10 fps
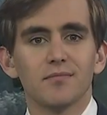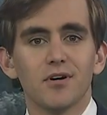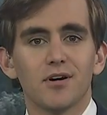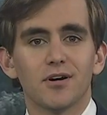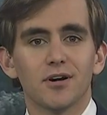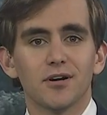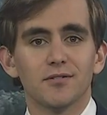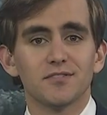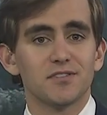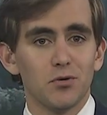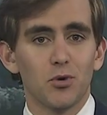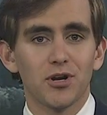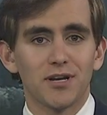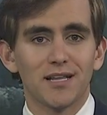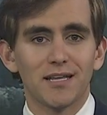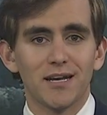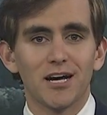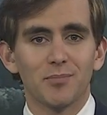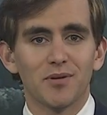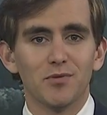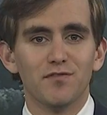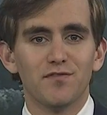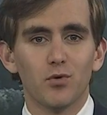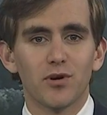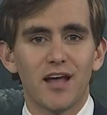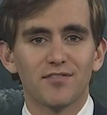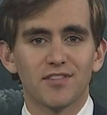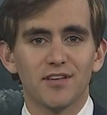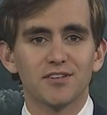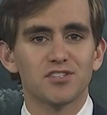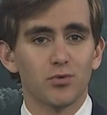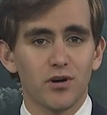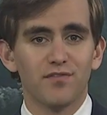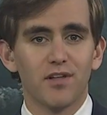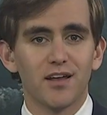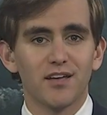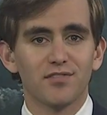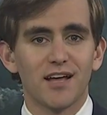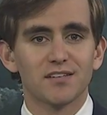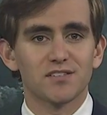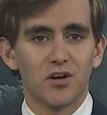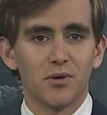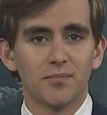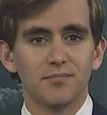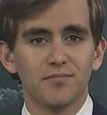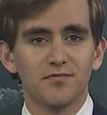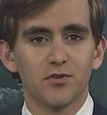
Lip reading: are still working to clean up and move forward after the historic flooding of last summer. For